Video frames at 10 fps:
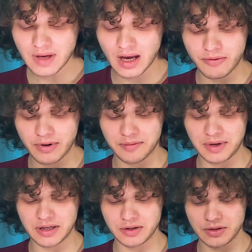I
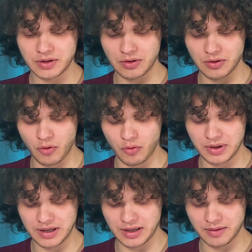recommend you to
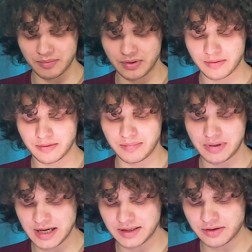open up
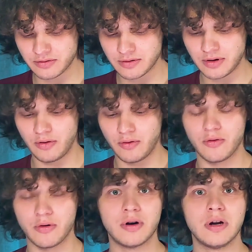Play Store
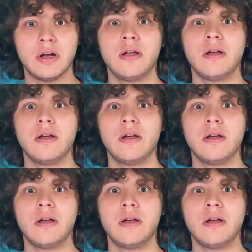or